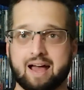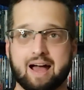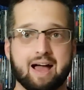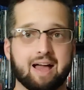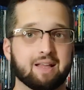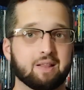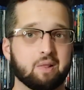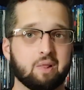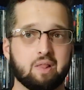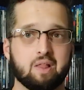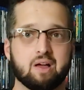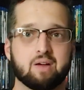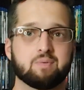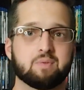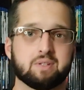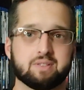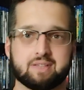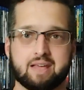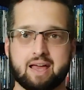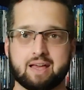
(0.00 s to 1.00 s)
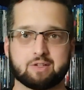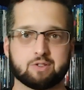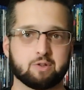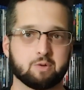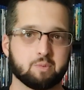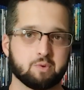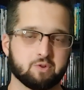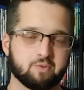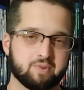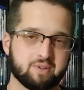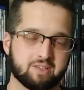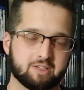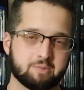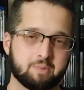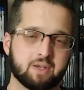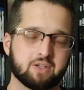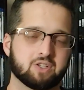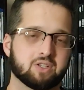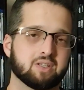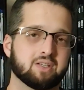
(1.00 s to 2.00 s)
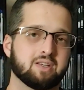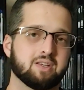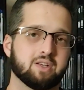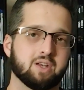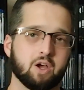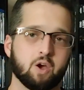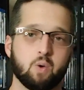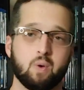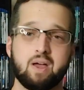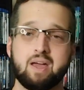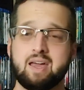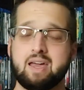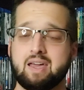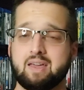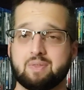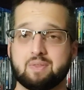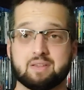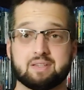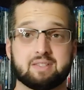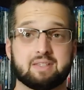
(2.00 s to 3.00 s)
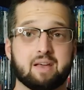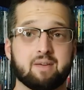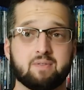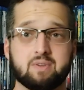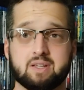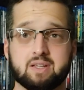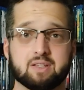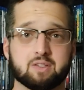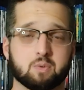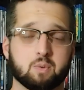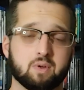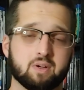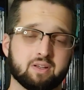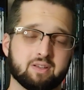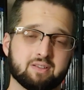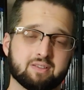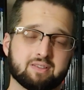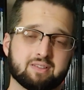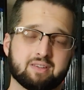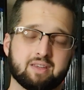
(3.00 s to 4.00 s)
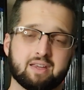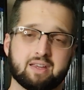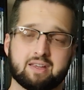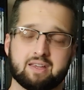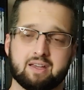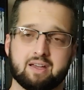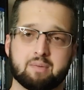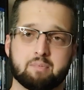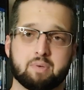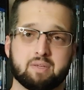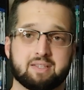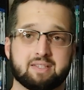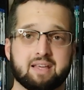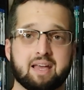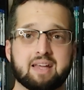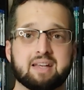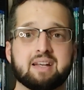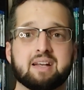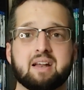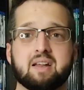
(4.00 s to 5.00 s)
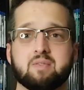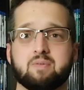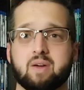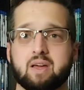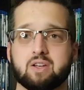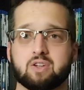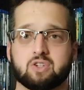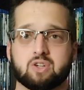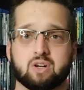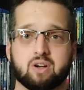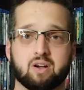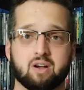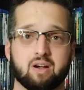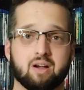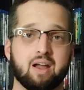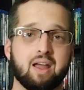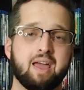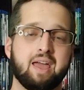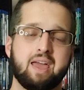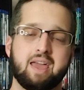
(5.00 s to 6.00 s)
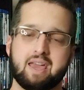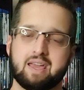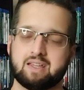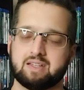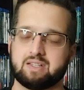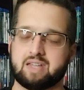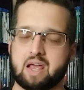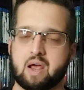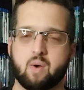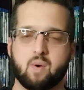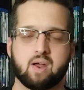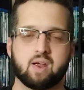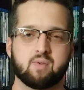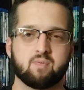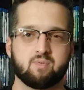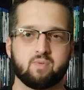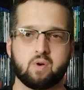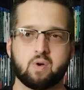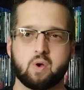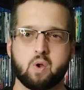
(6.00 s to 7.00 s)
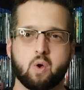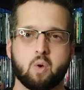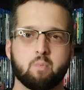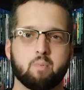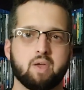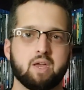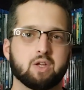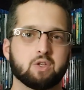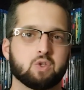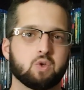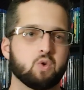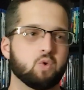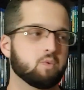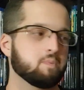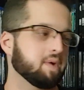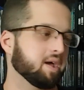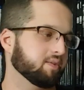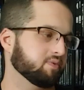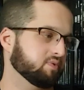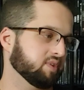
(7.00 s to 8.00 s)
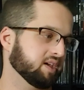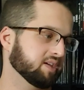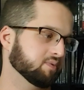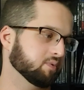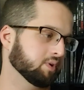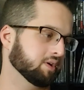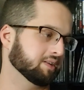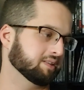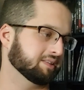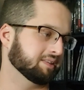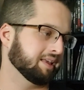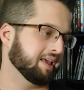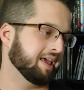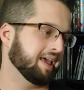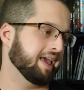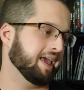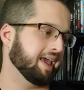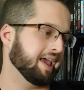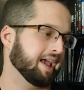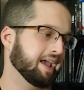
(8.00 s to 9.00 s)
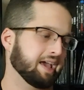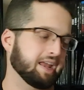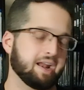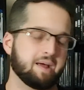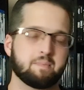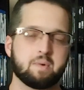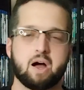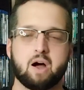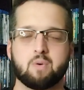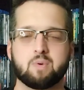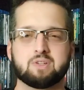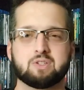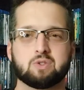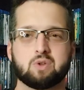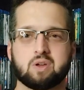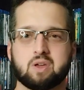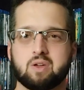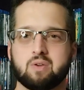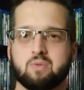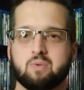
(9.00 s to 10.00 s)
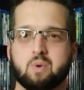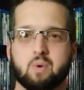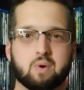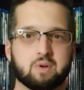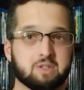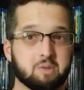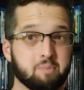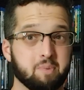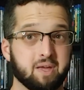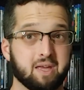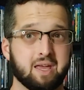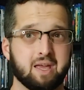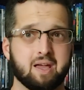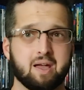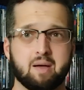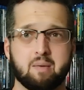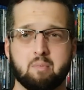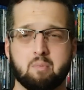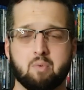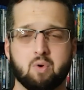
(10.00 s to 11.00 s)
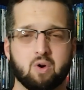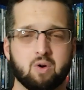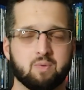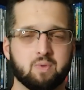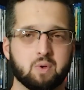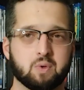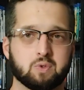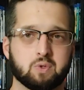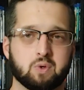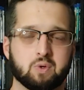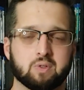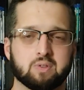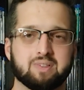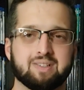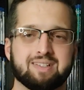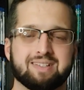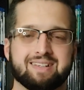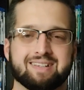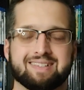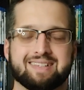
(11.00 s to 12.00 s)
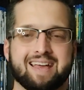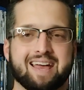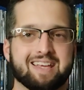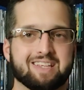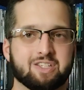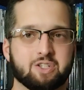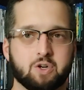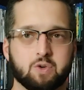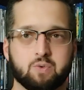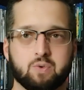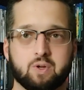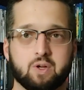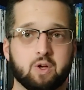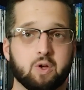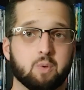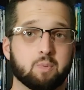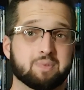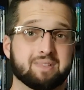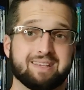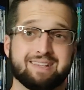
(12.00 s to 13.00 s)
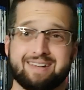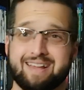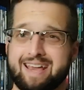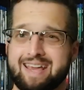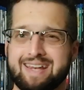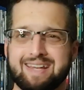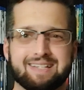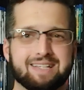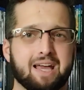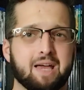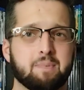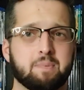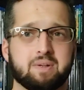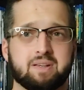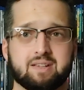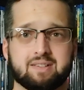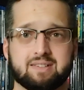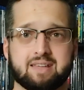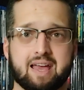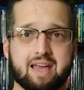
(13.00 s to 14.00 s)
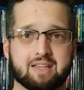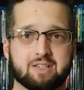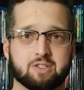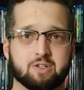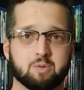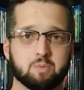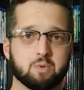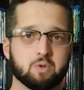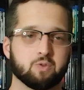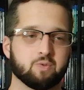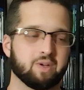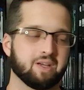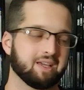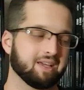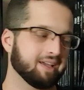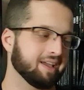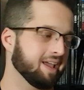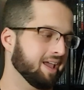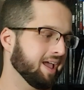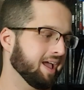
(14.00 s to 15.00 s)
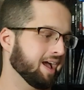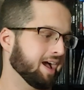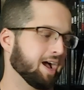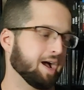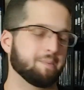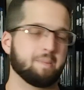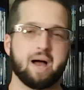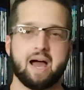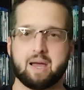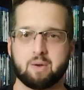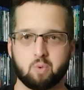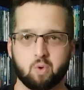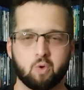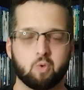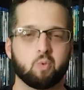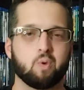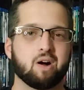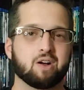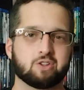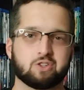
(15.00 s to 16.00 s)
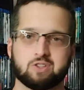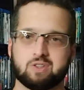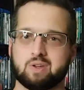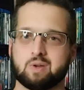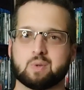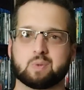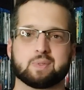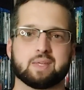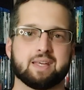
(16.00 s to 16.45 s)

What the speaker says: I love disaster movies, especially, you know, the 70s ones like Poseidon Adventure and Towering Inferno being two of my favorites. And I'm always looking forward to picking up more of those early disaster films and any type of disaster movie. I will watch those.